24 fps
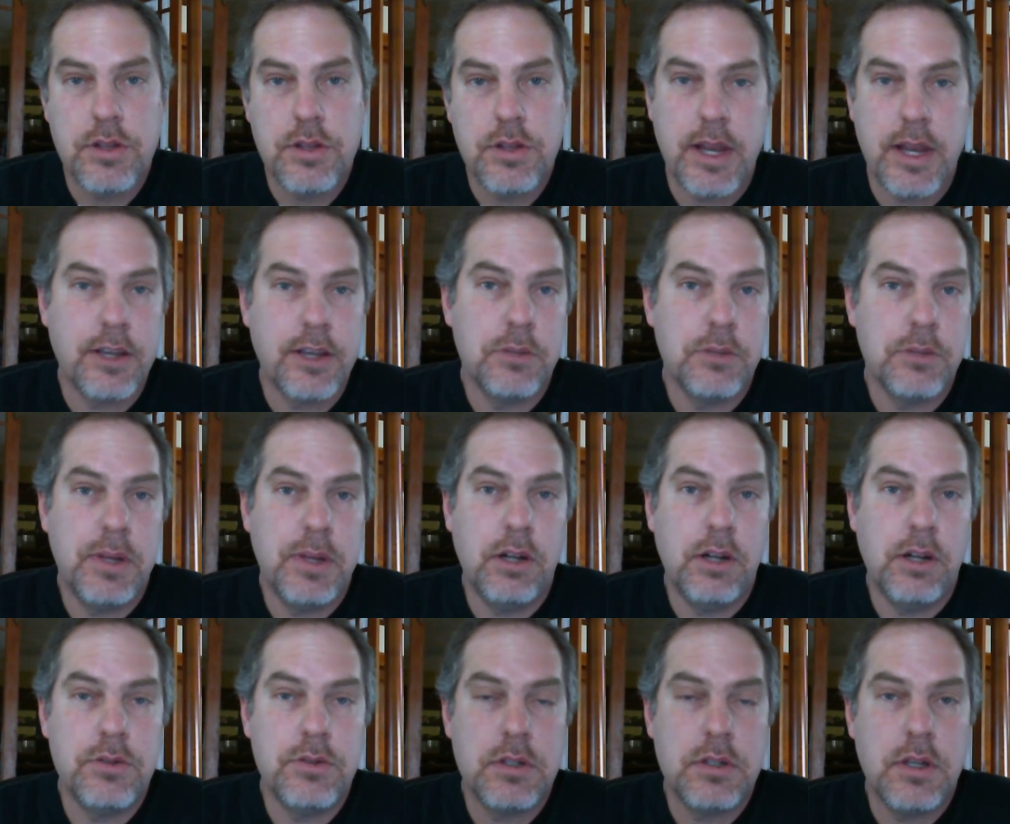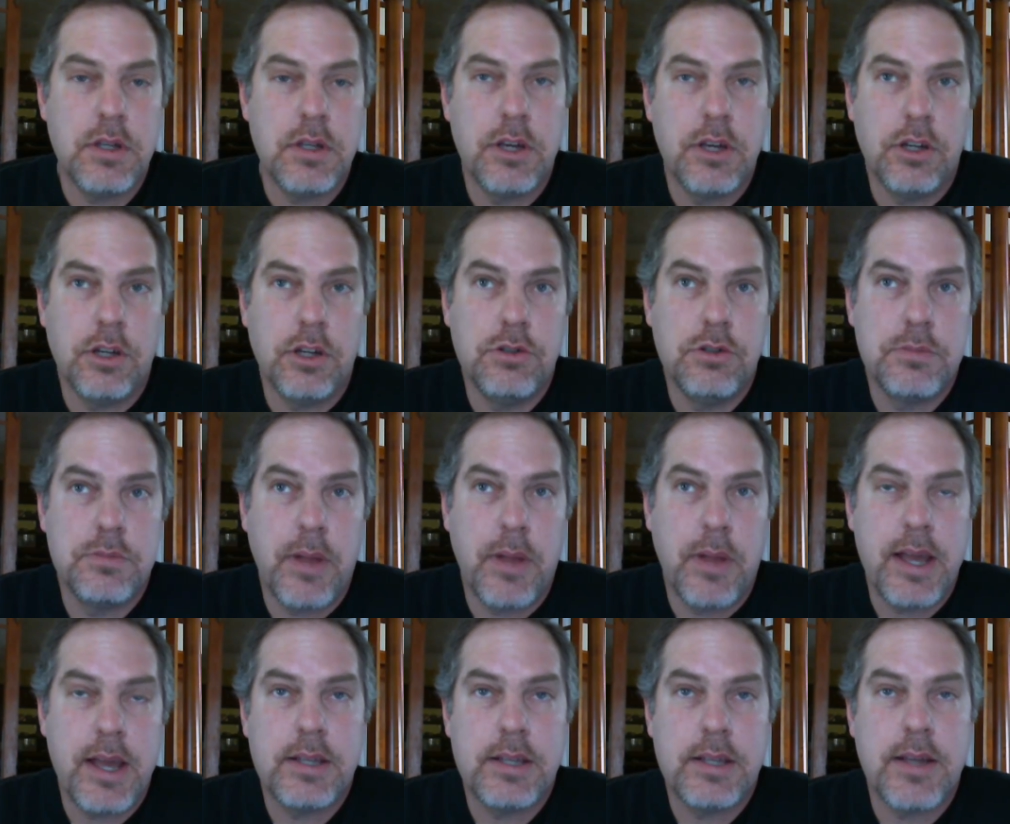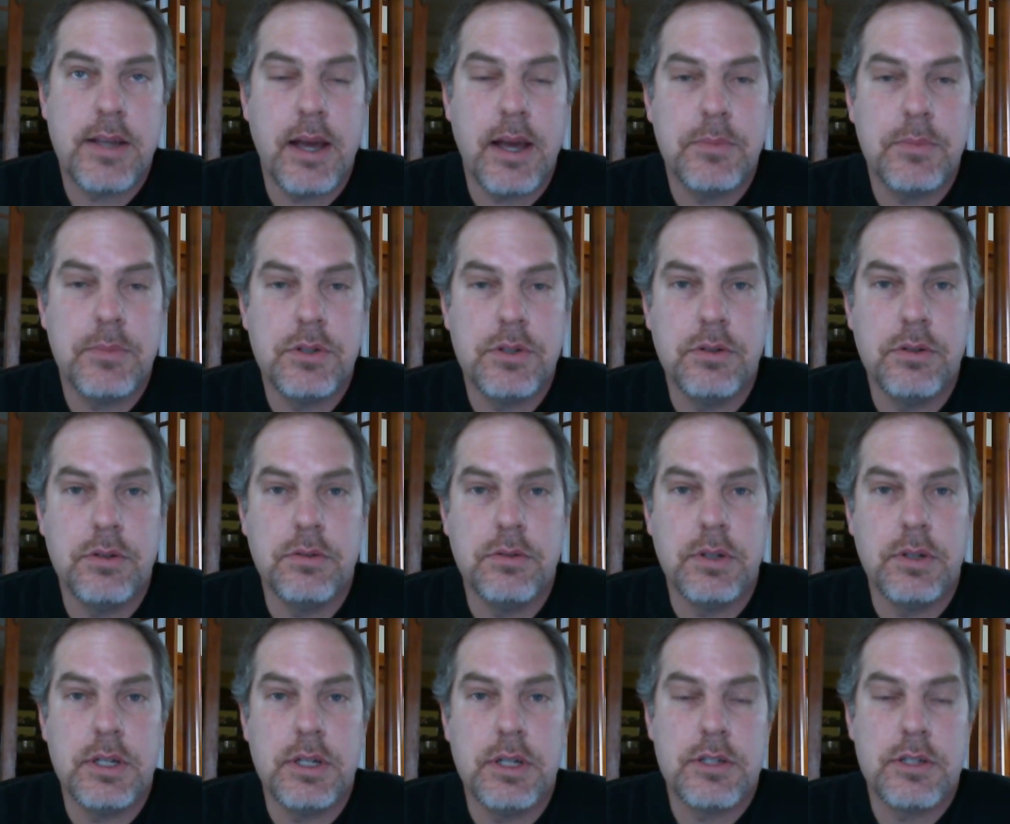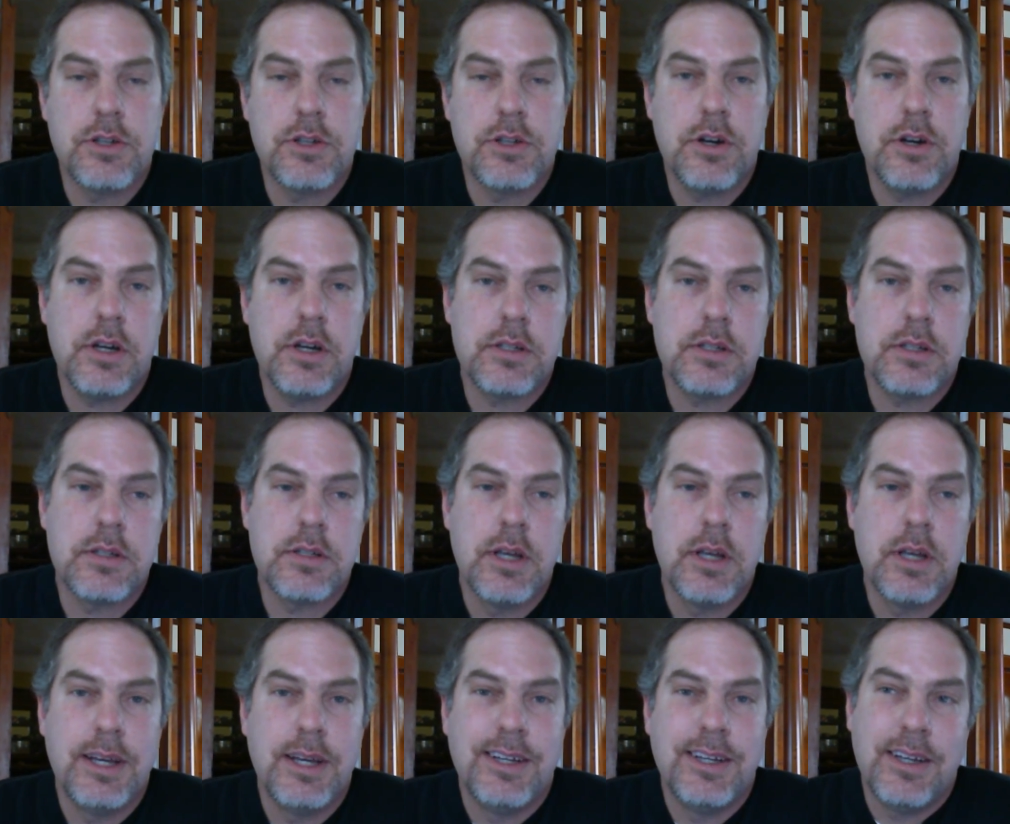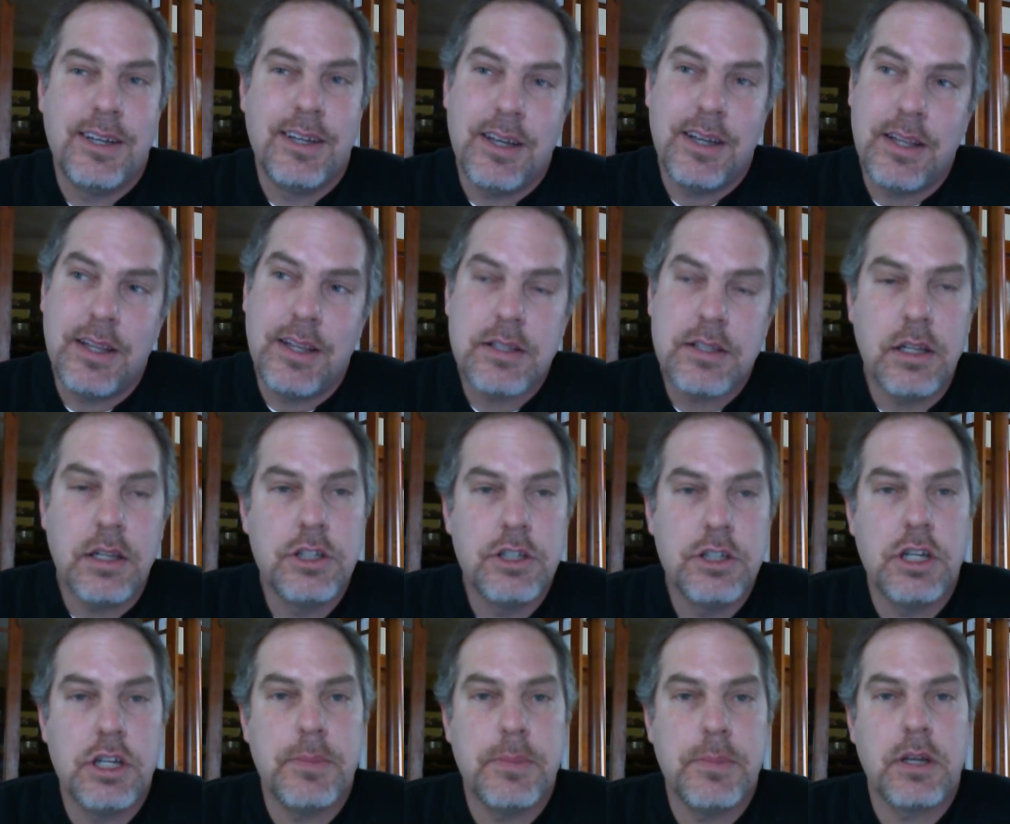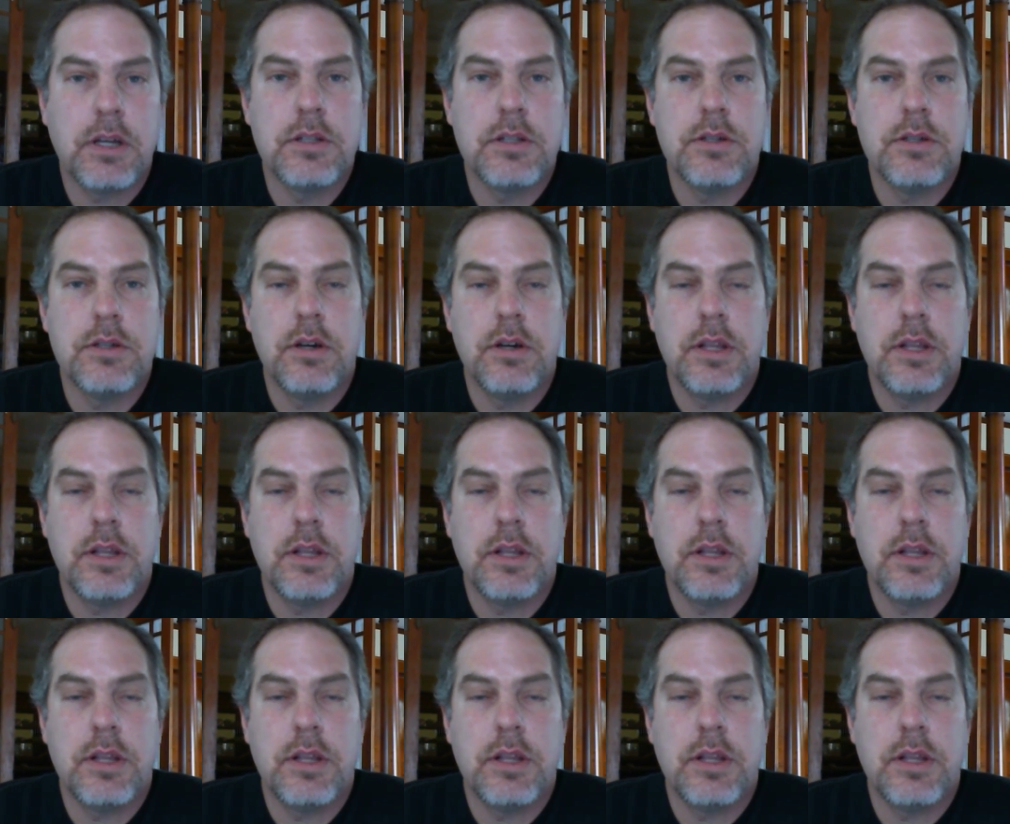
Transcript: that he could lose playing time to Turris, and that's a legitimate concern.